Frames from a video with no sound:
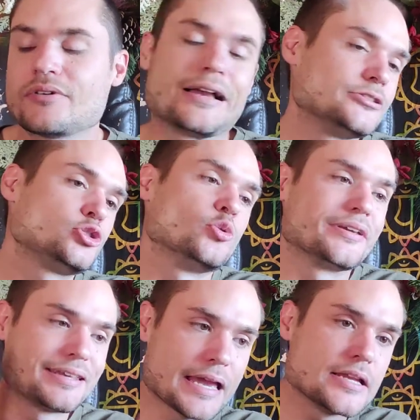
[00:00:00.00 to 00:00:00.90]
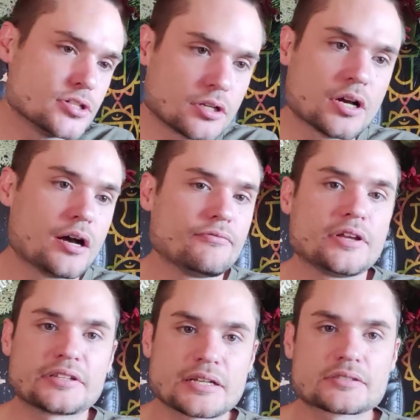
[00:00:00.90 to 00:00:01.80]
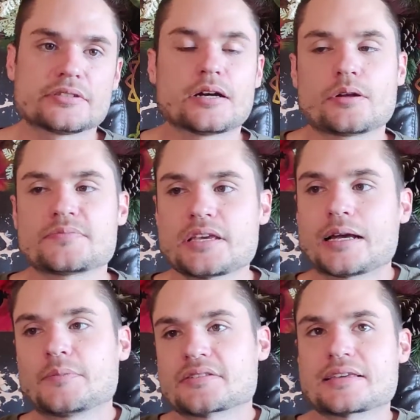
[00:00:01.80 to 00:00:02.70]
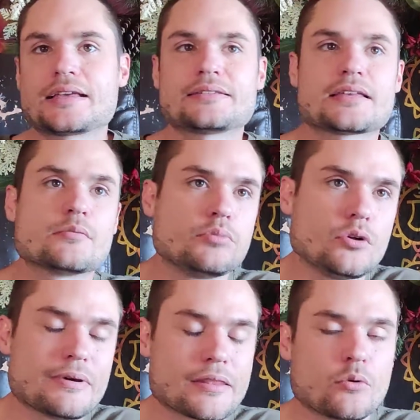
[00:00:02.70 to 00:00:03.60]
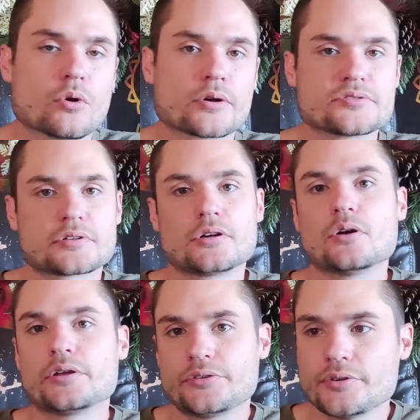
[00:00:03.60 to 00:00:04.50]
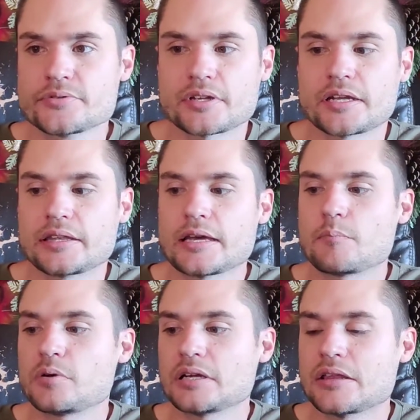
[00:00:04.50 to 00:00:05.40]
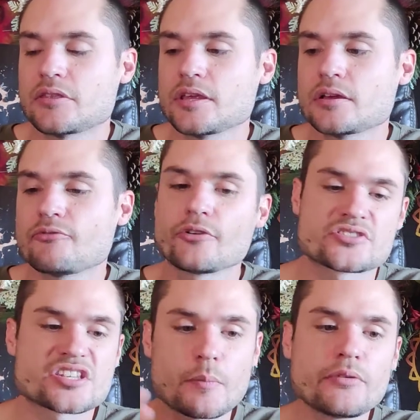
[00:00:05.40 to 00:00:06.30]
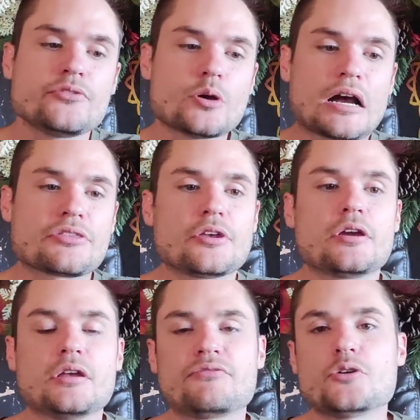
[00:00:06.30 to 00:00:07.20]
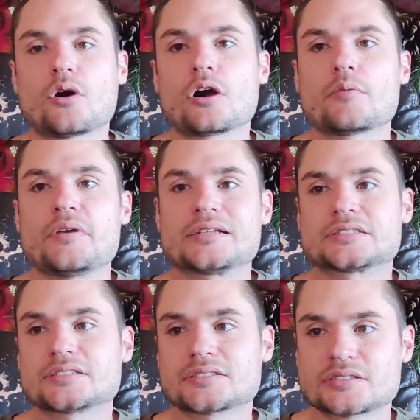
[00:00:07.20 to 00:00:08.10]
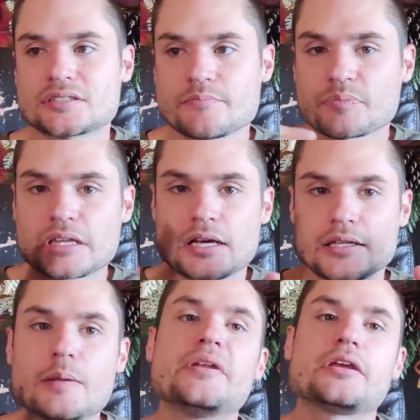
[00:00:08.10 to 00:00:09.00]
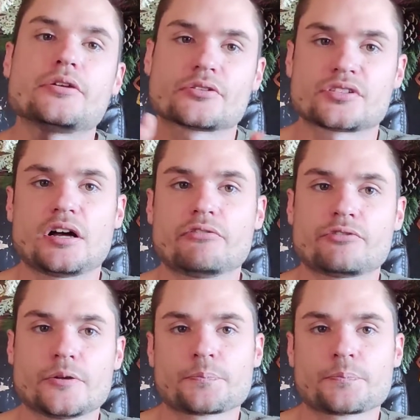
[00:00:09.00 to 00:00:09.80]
advice to engage in conflict that's not what I'm saying I'm not saying take the bull by the horns and go and do something like that but I think for some of you out there if you are being uh, limiting yourself